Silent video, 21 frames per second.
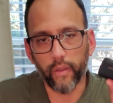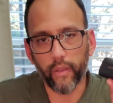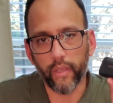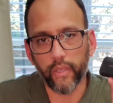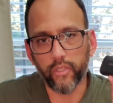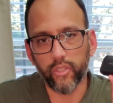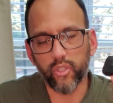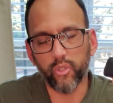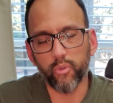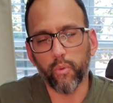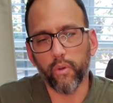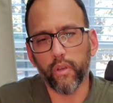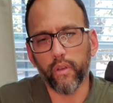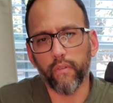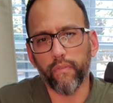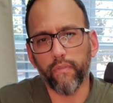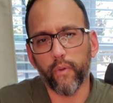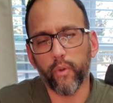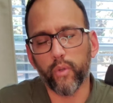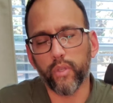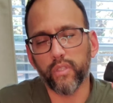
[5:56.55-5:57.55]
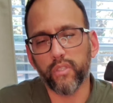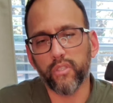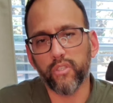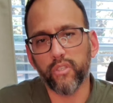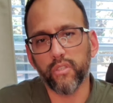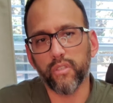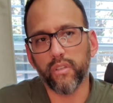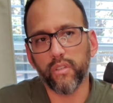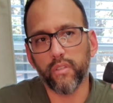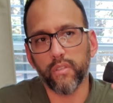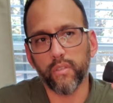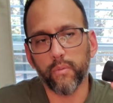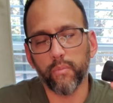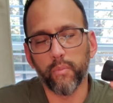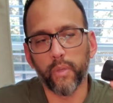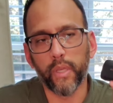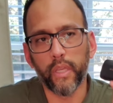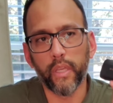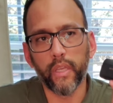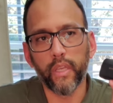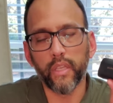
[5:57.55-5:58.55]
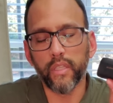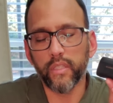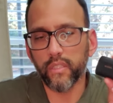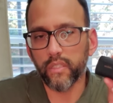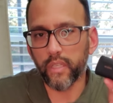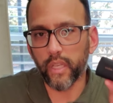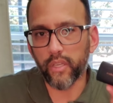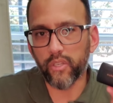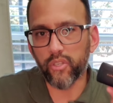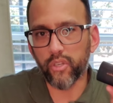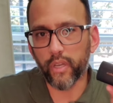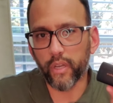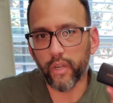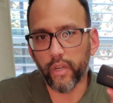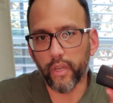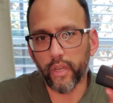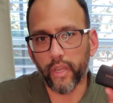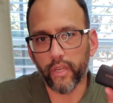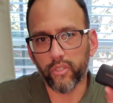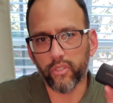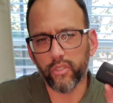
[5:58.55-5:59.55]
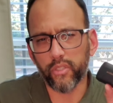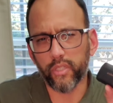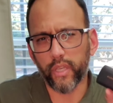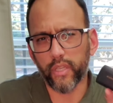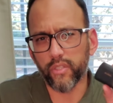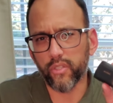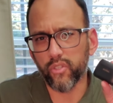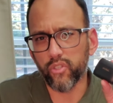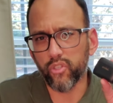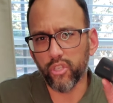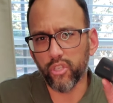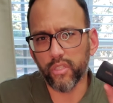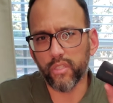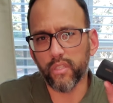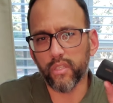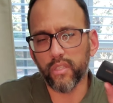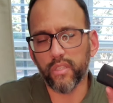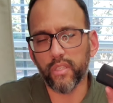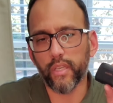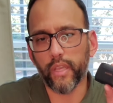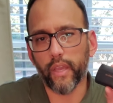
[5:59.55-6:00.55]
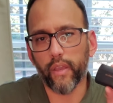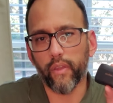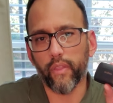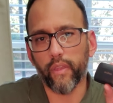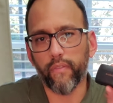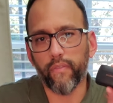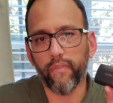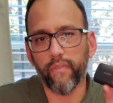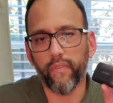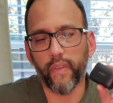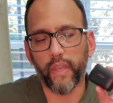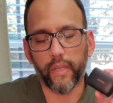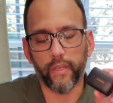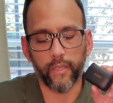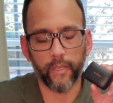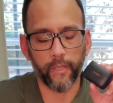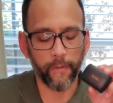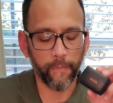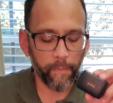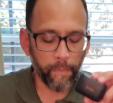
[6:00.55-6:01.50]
I just wanted to focus just on some stationary exercises just to see how they fit.